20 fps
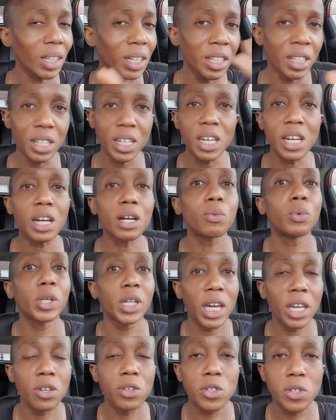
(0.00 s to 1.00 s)
In a year, we'll
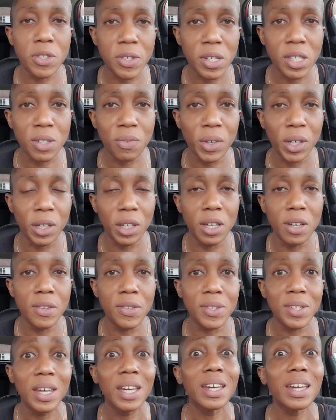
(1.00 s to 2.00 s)
get you to six
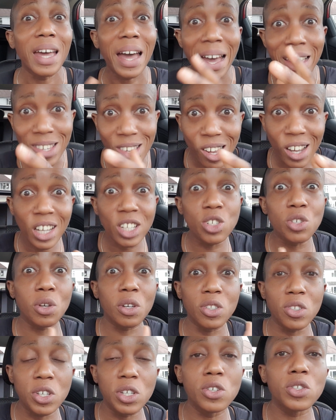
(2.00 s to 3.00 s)
figures as long as you
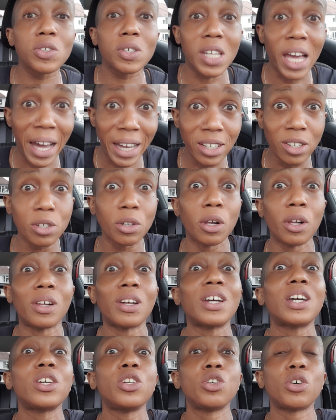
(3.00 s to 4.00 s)
continue to handle
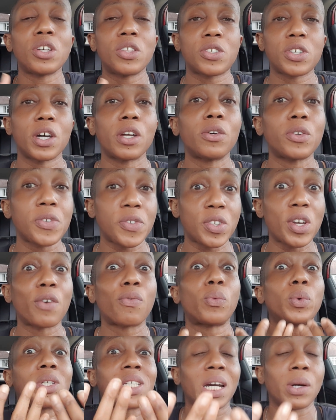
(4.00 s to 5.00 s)
your internal
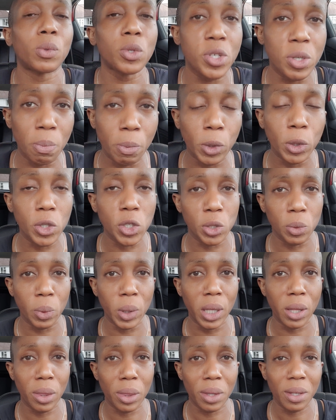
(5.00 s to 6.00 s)
stuff, which I will support you
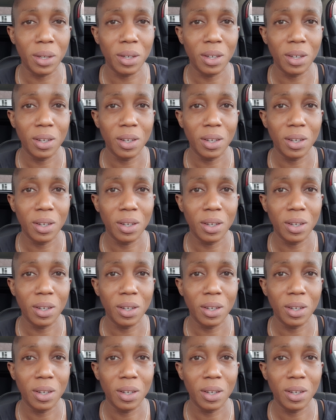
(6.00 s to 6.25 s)
with.